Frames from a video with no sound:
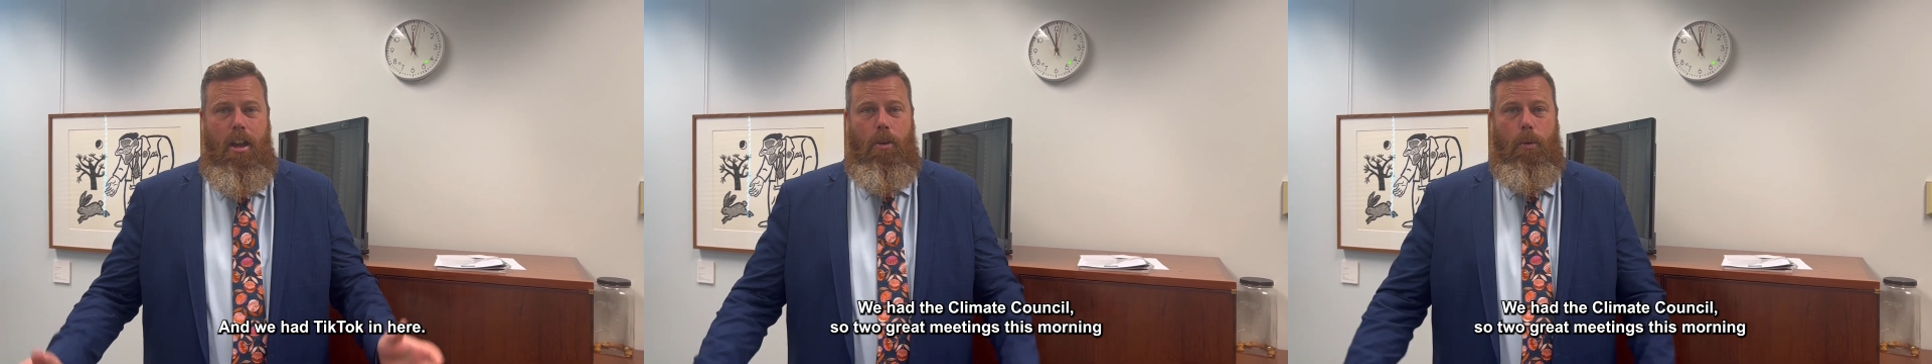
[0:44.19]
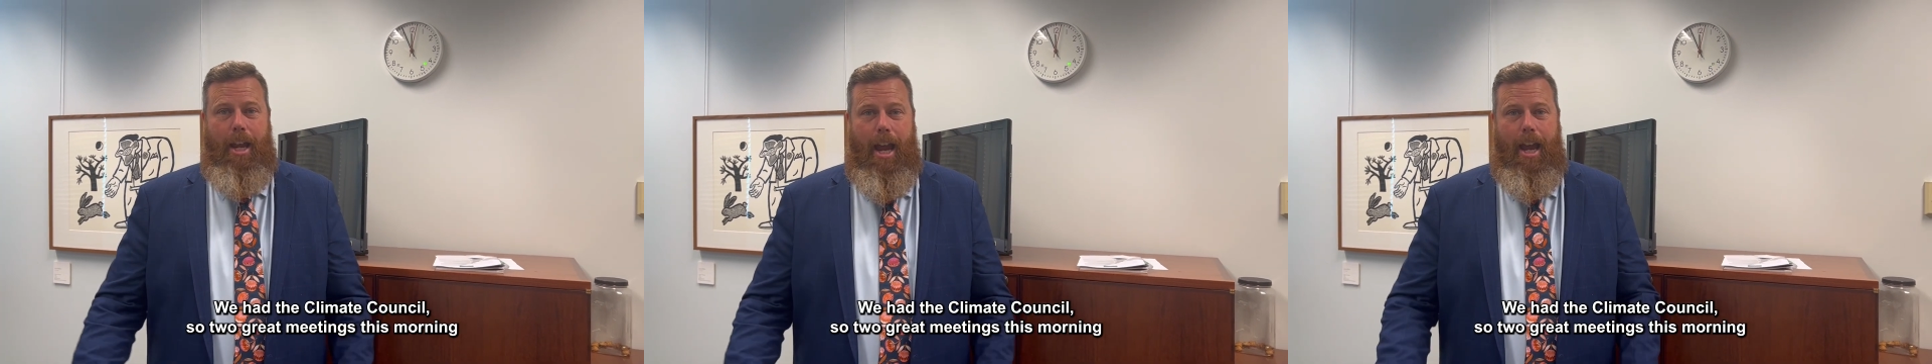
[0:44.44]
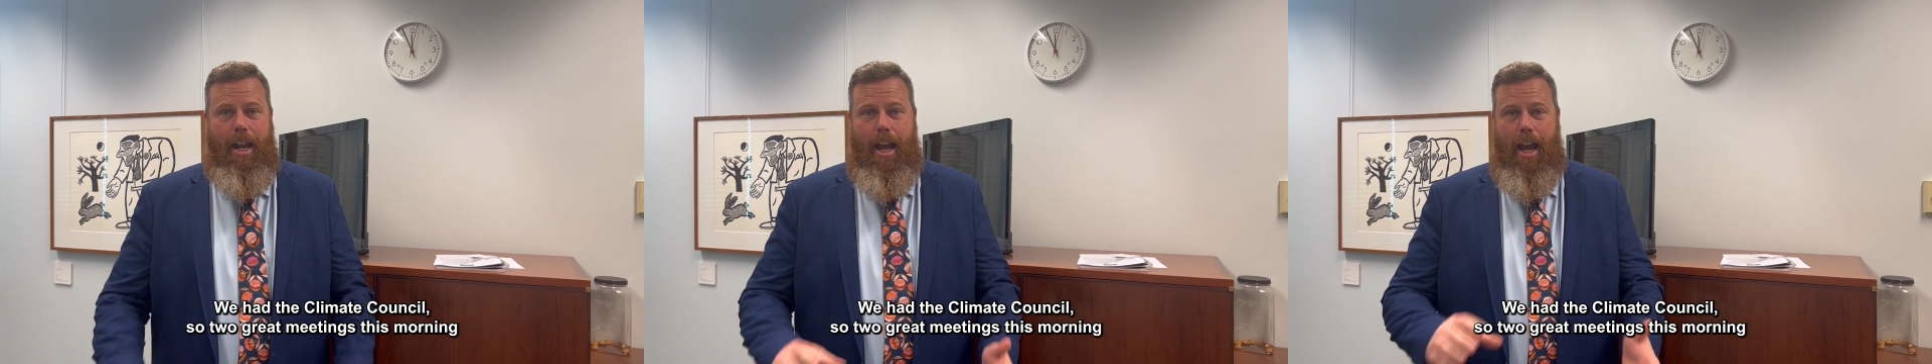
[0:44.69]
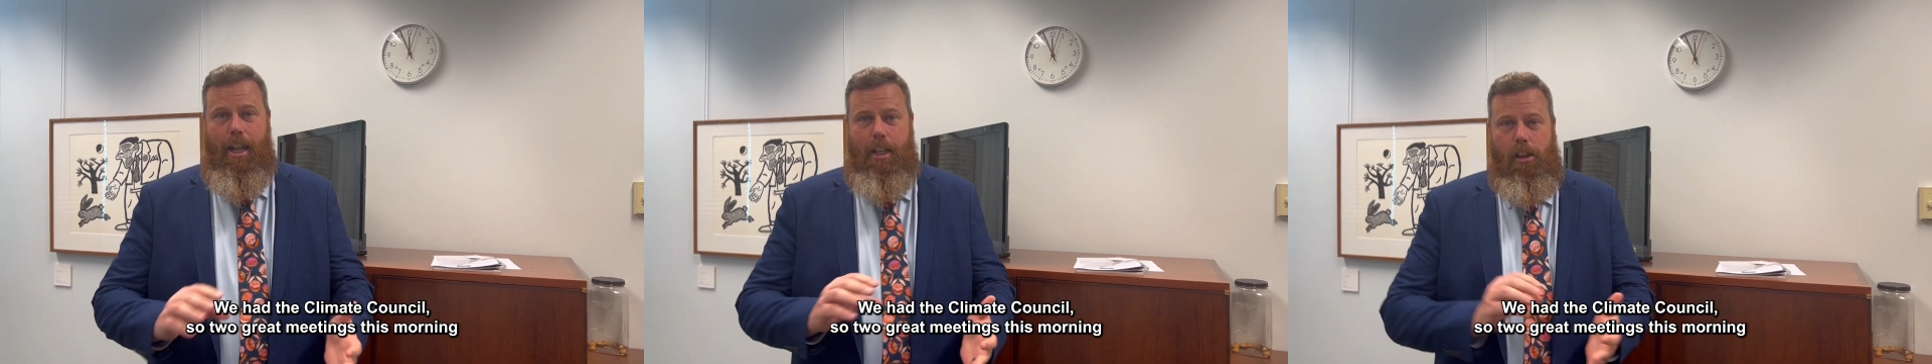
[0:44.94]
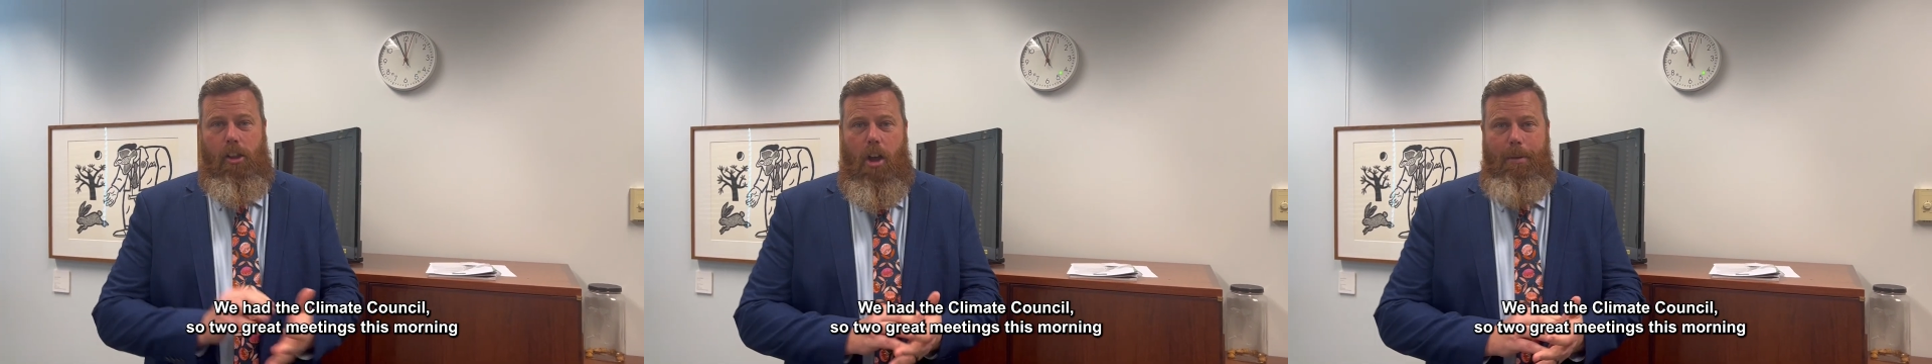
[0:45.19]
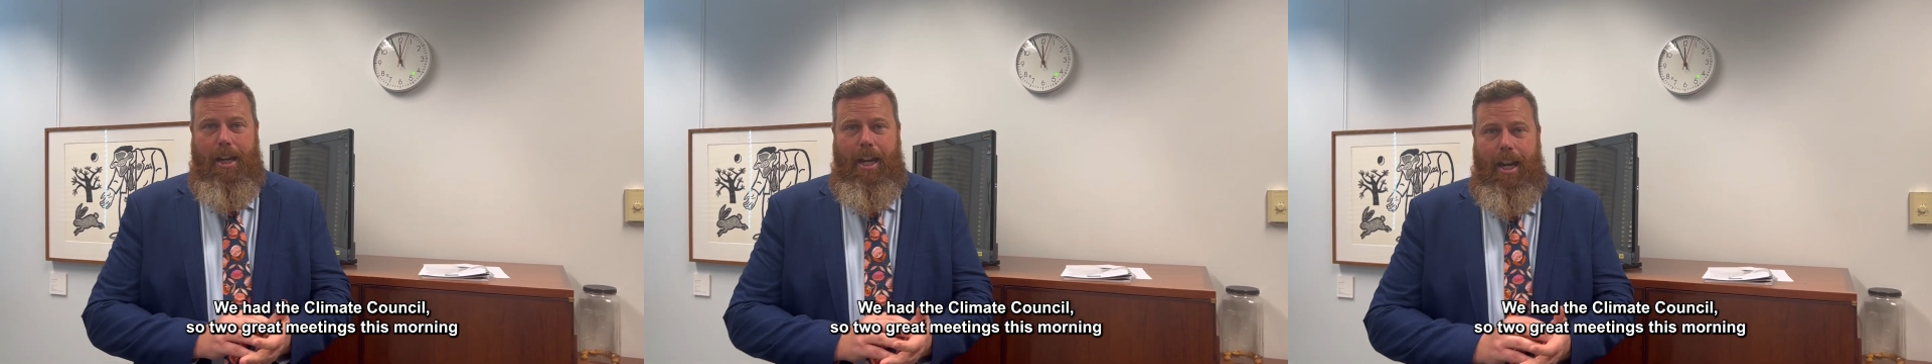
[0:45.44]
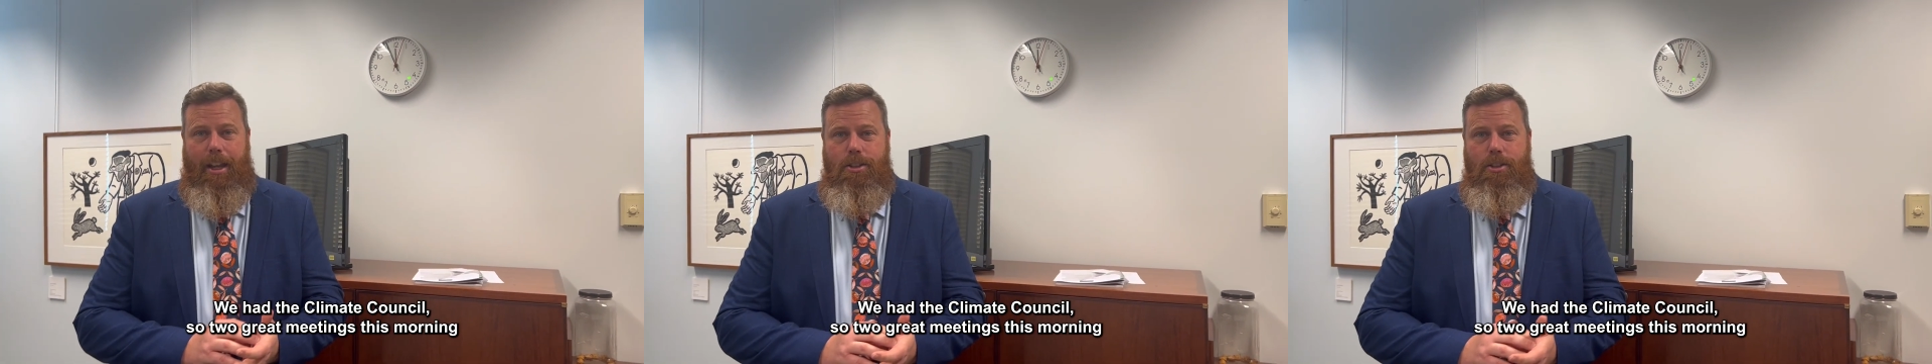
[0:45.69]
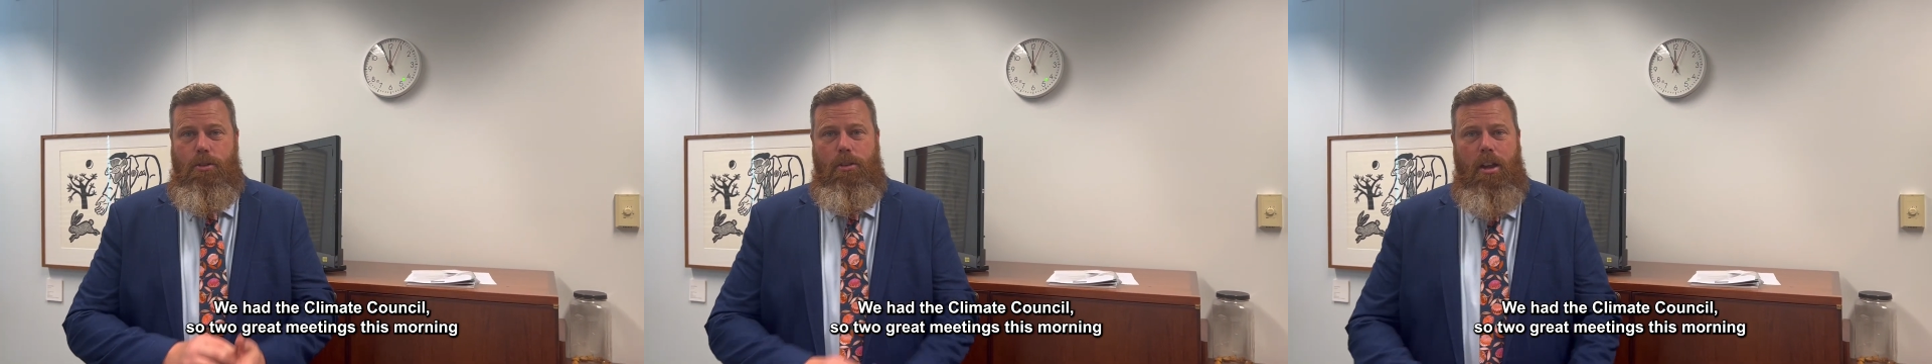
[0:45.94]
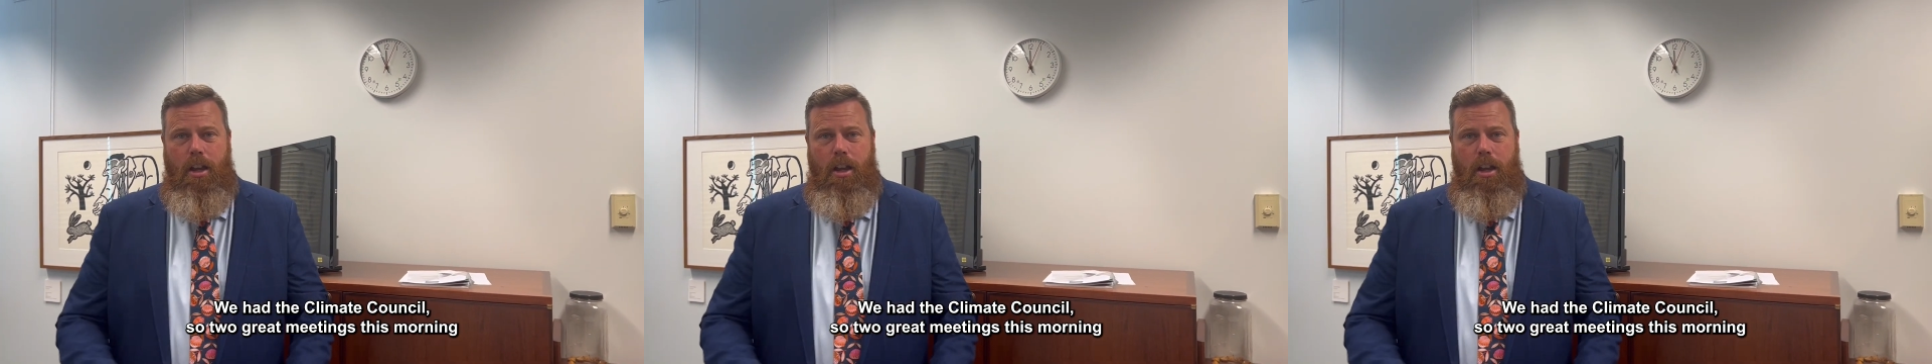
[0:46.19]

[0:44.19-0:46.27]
we had uh, the Climate Council,